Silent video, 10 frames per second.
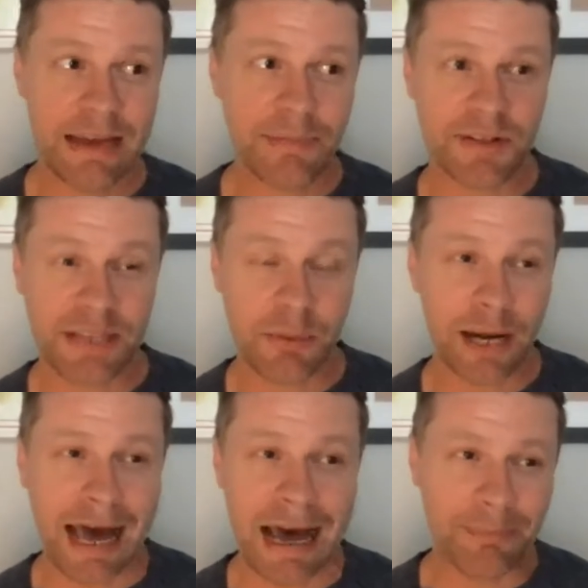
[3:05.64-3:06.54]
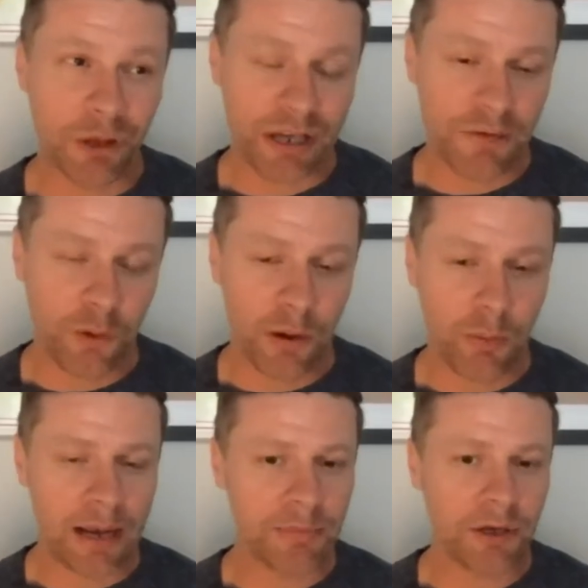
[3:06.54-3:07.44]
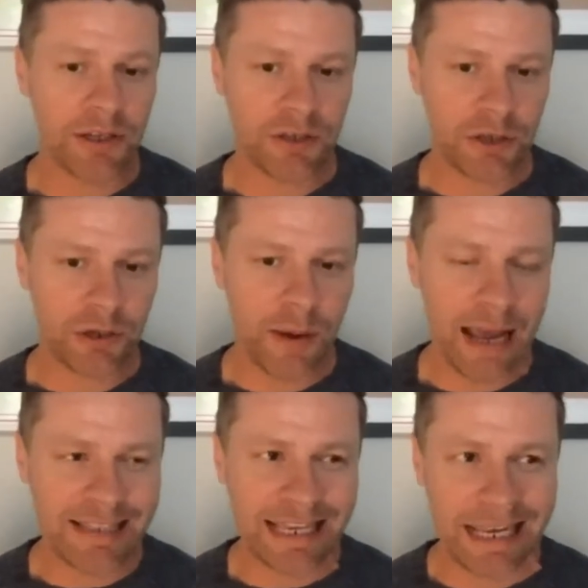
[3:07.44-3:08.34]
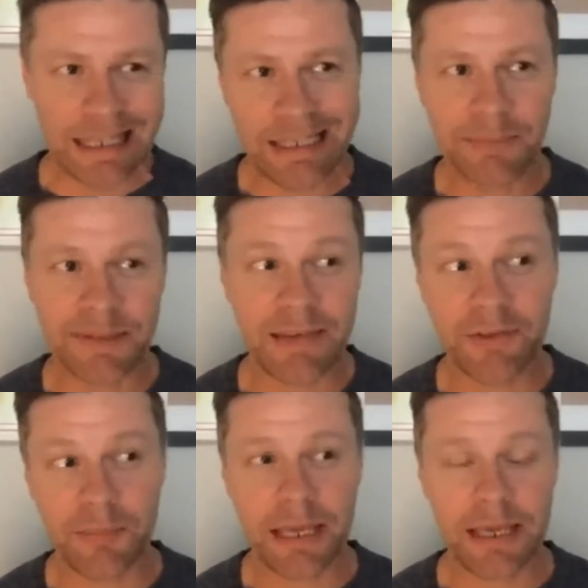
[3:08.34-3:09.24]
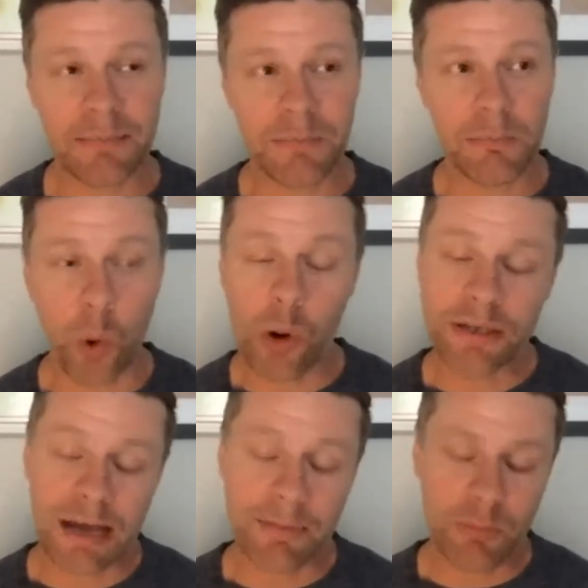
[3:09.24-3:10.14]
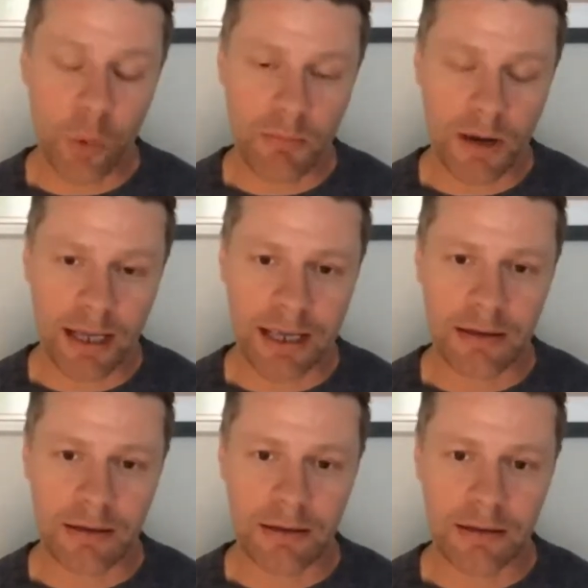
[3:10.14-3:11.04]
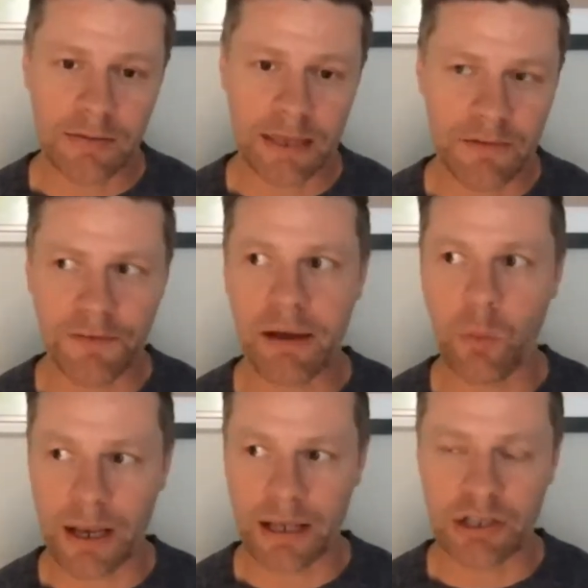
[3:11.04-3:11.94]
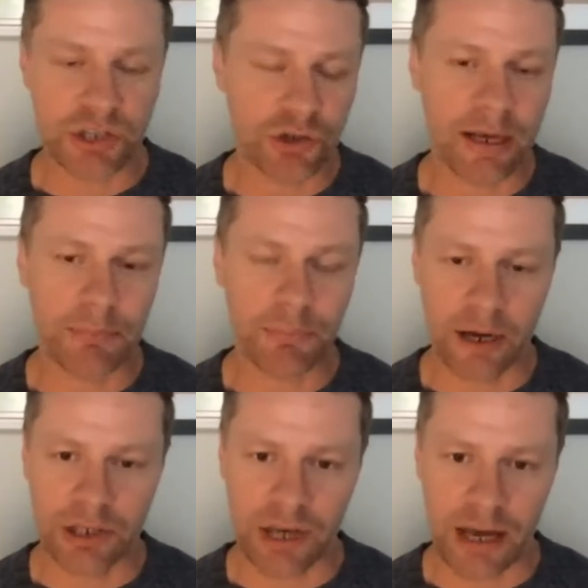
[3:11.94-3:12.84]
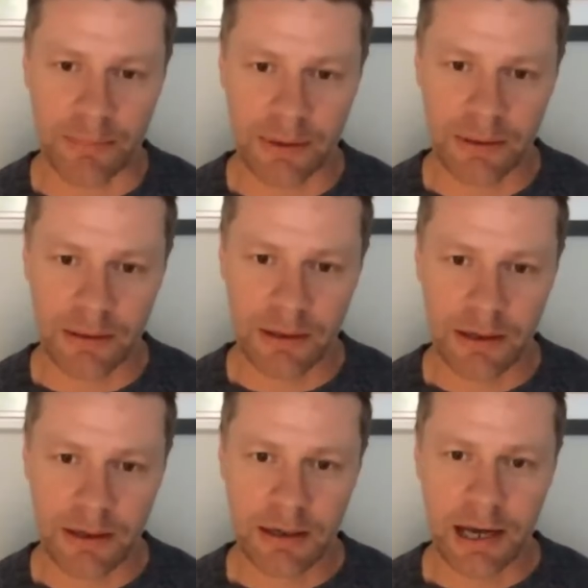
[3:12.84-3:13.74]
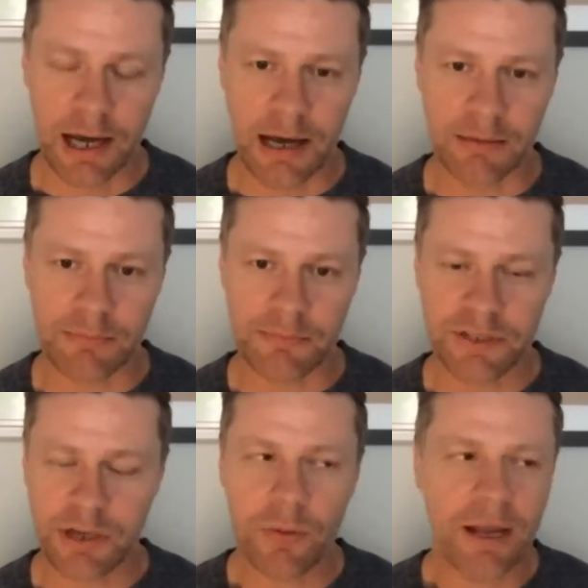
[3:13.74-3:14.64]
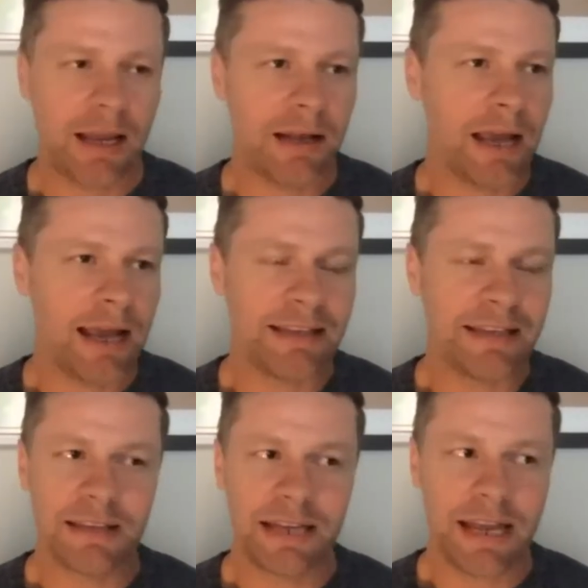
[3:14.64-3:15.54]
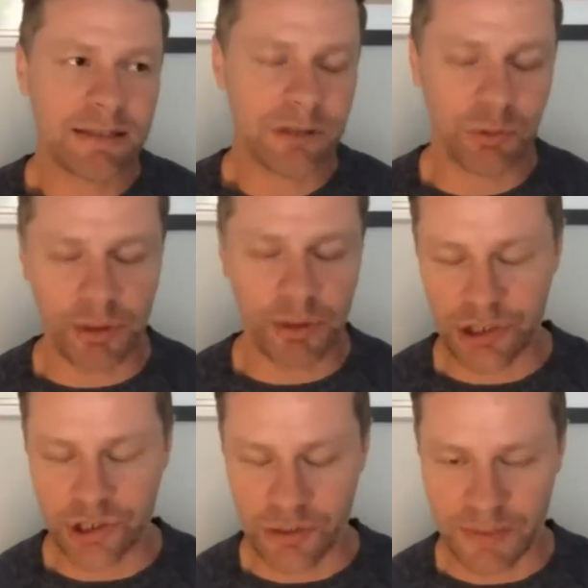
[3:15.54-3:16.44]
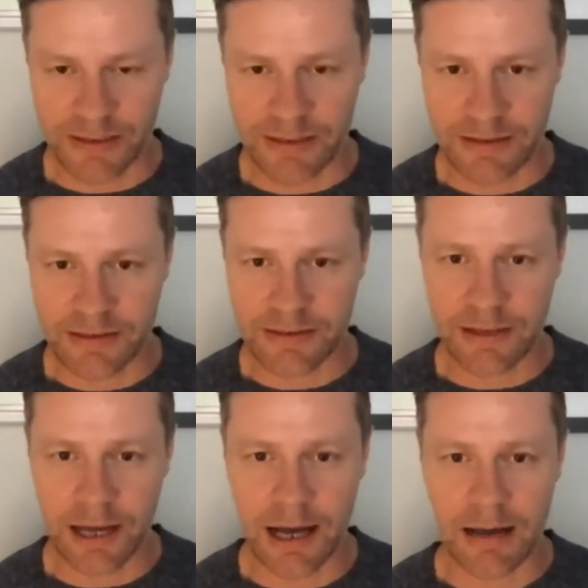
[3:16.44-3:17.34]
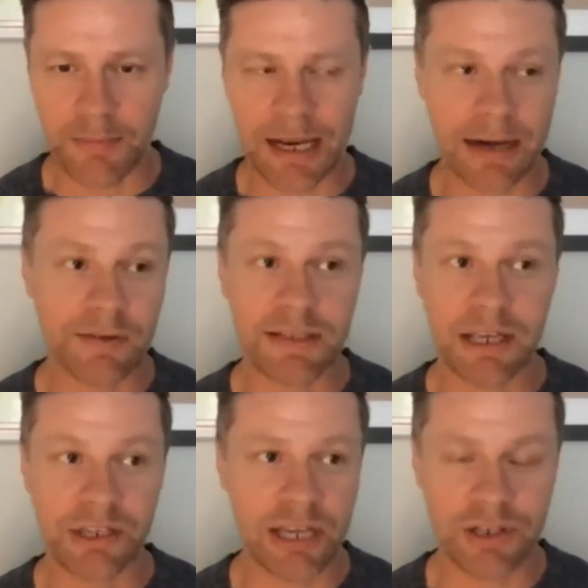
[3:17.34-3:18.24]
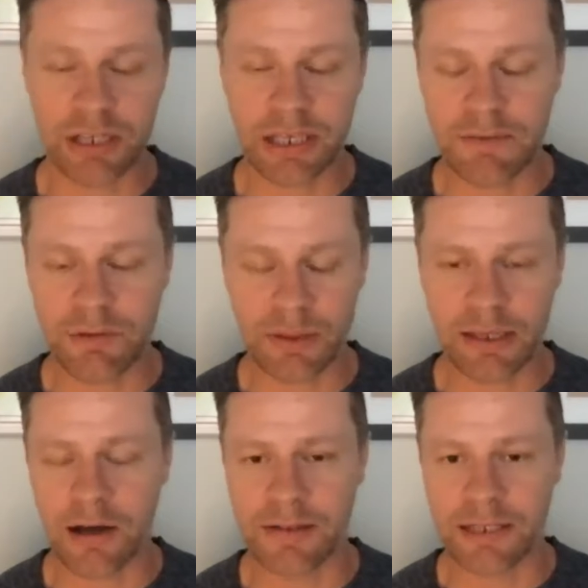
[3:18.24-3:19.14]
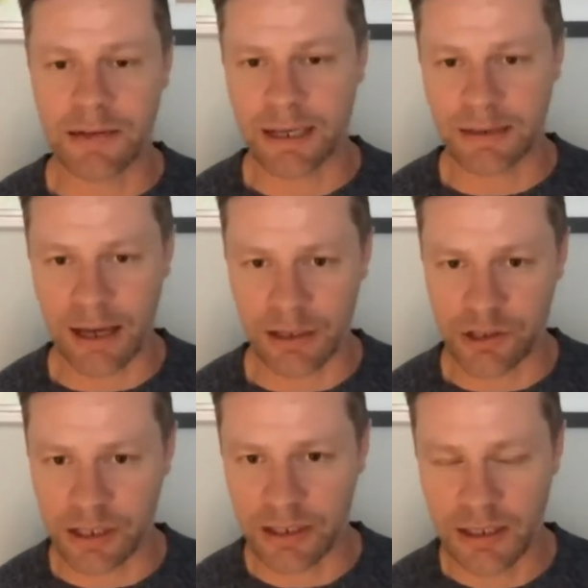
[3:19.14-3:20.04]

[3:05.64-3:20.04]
time to understand what I'm looking for and what I'm looking to do has ended up saving me more time and more money than if I went and just tried to price shop. So at the end of the day, it's still relationship business. And I don't see that changing even with the onset of technology.